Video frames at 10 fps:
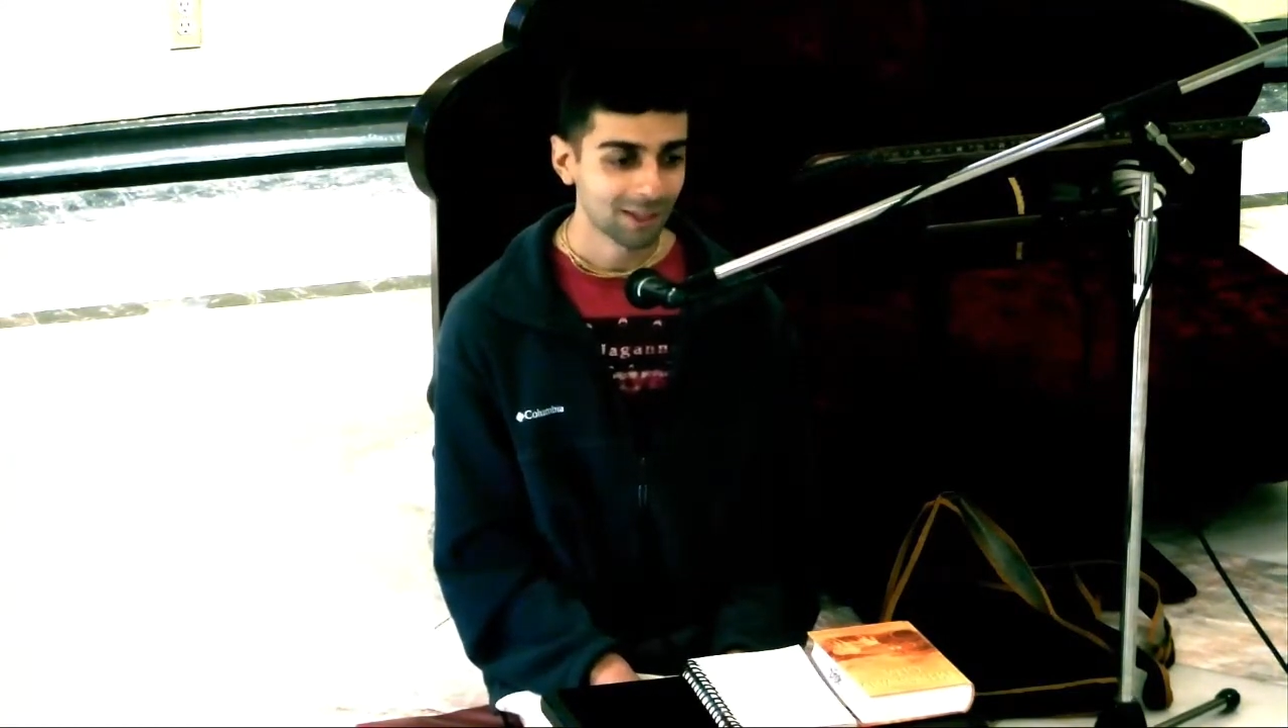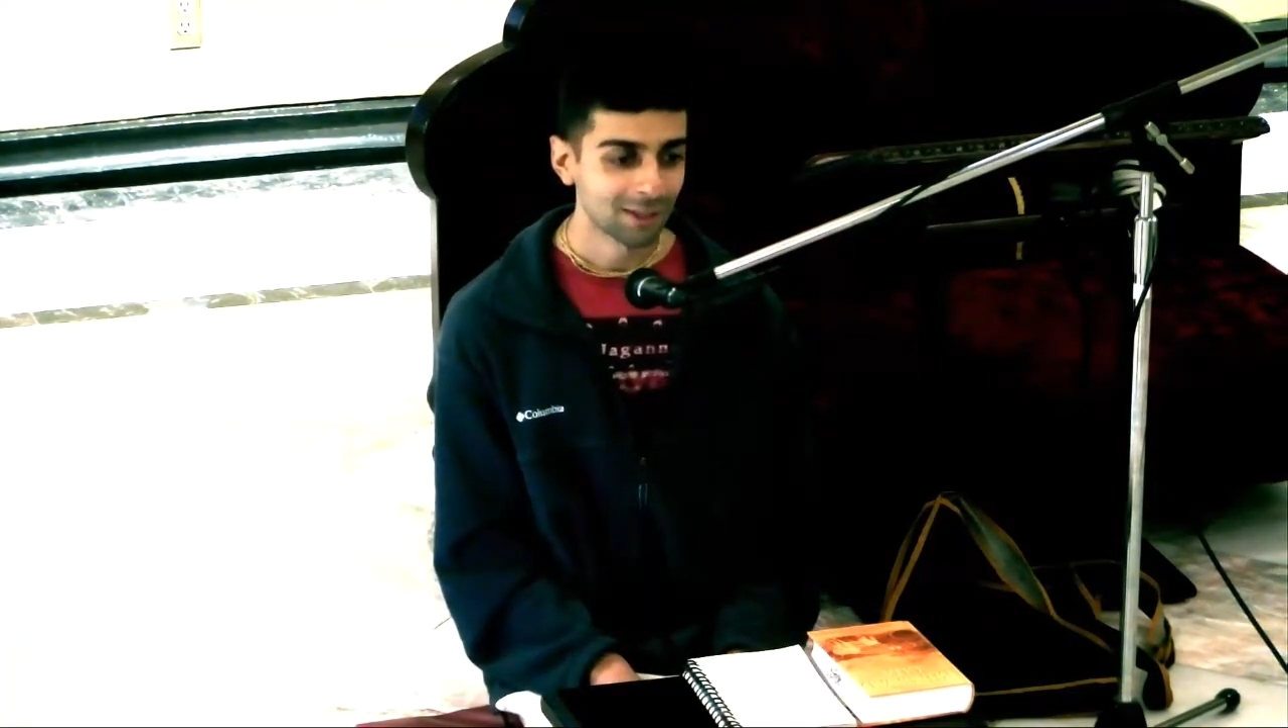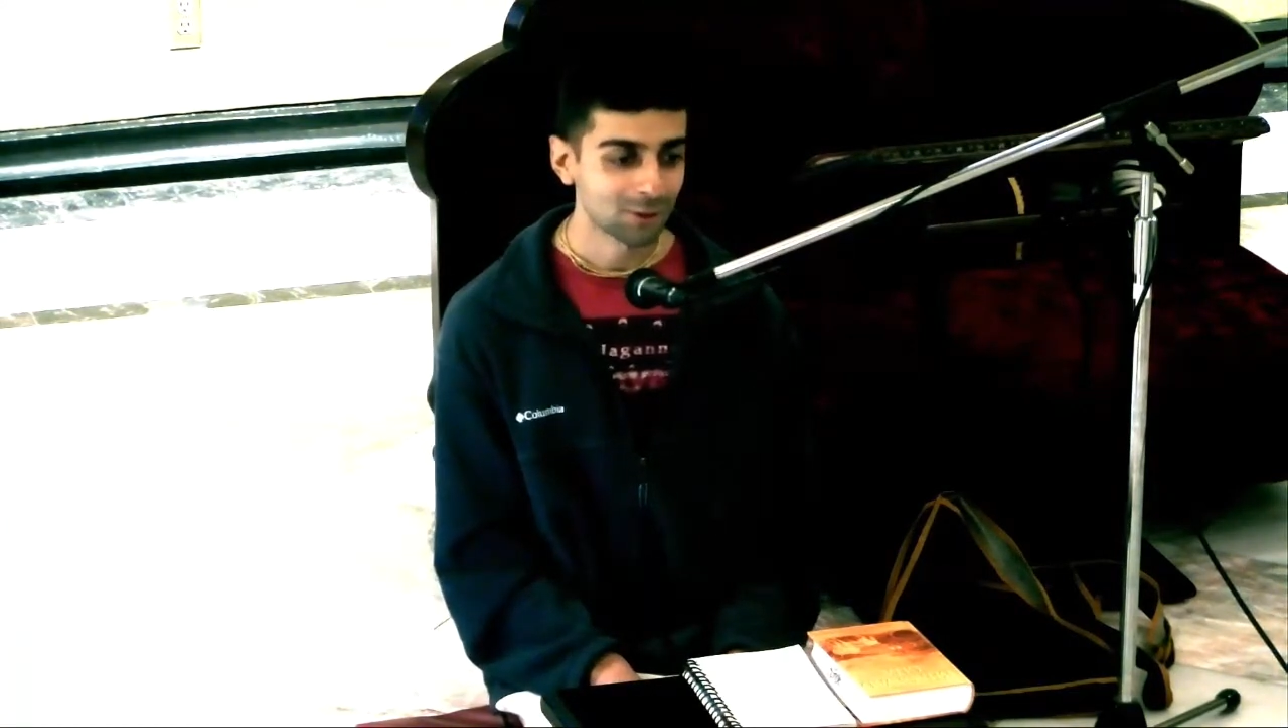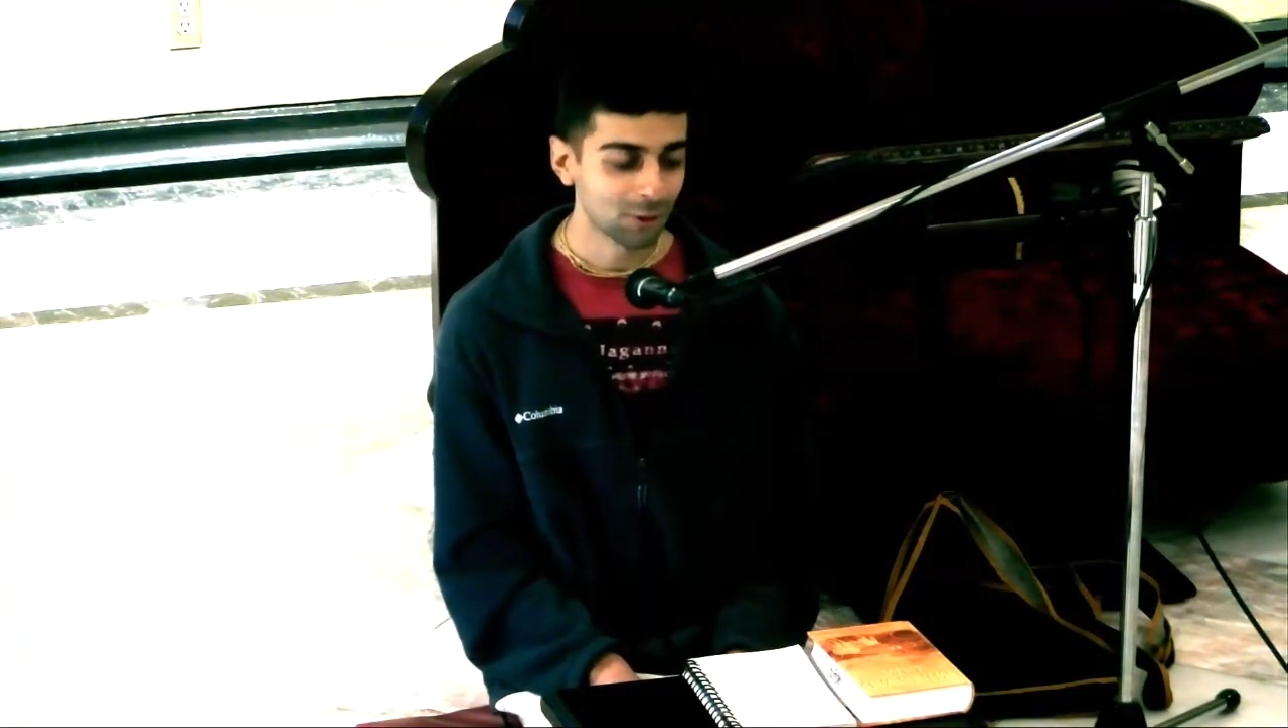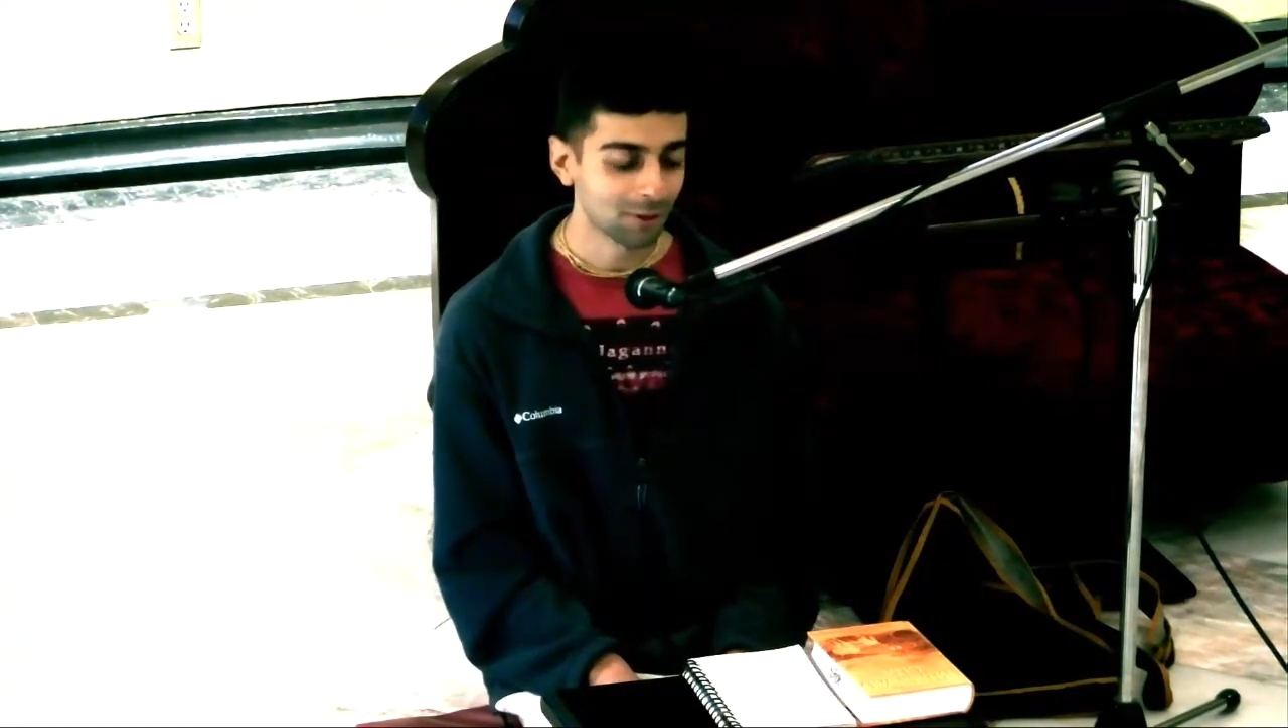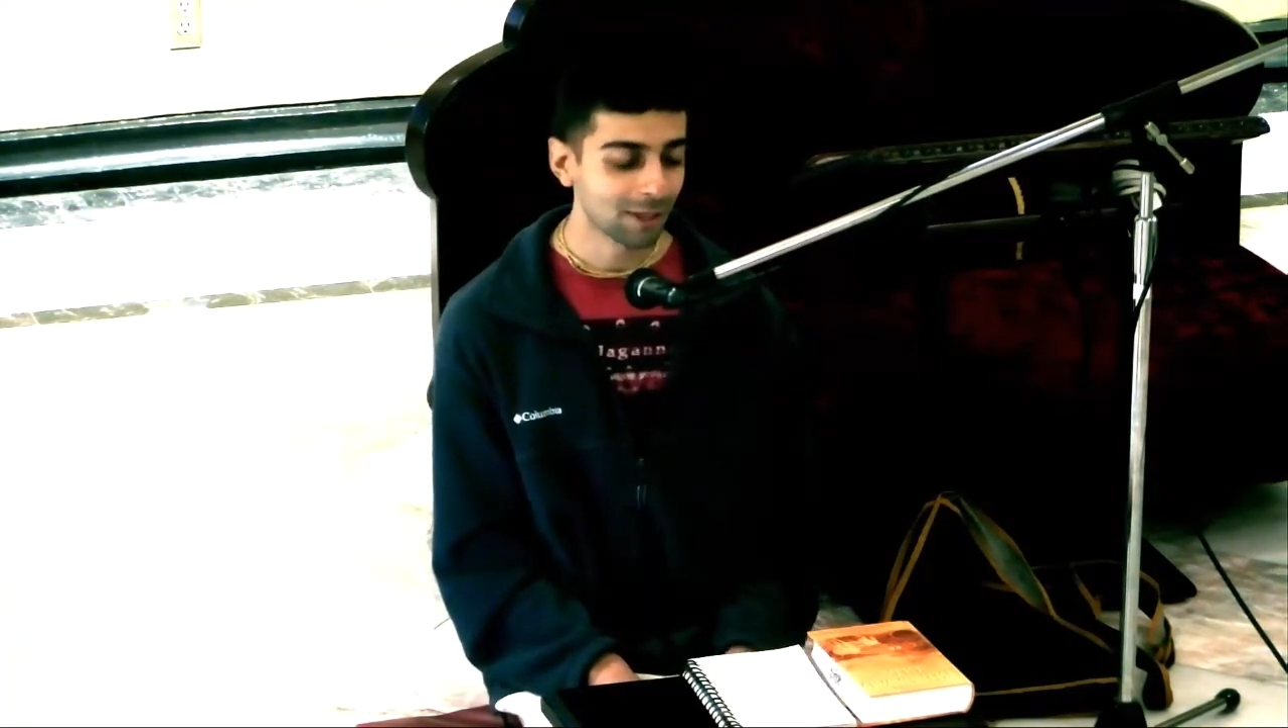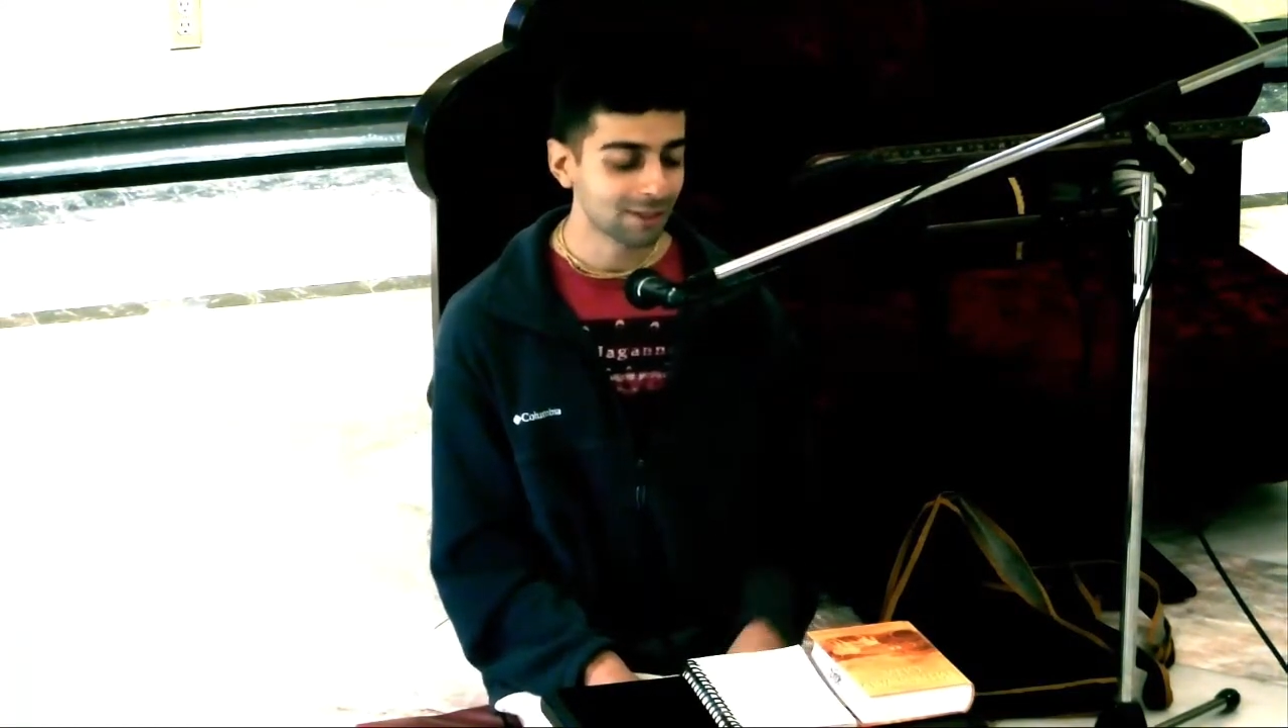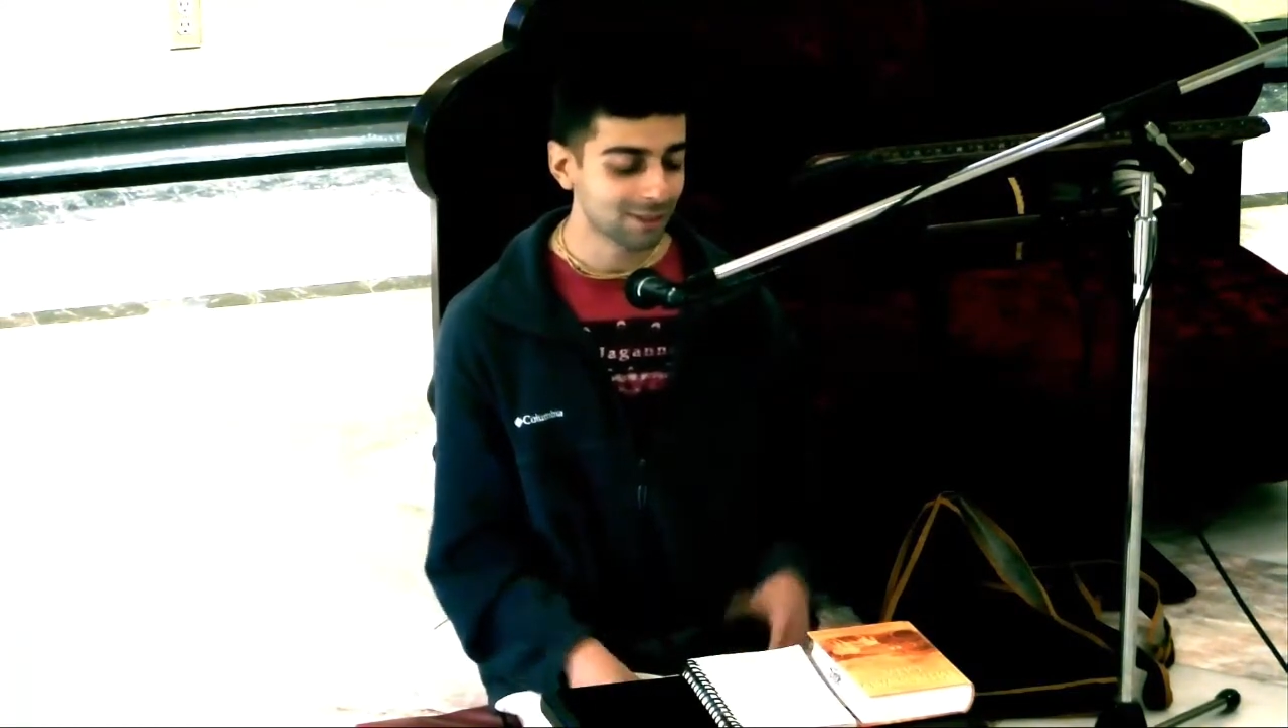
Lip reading: So let's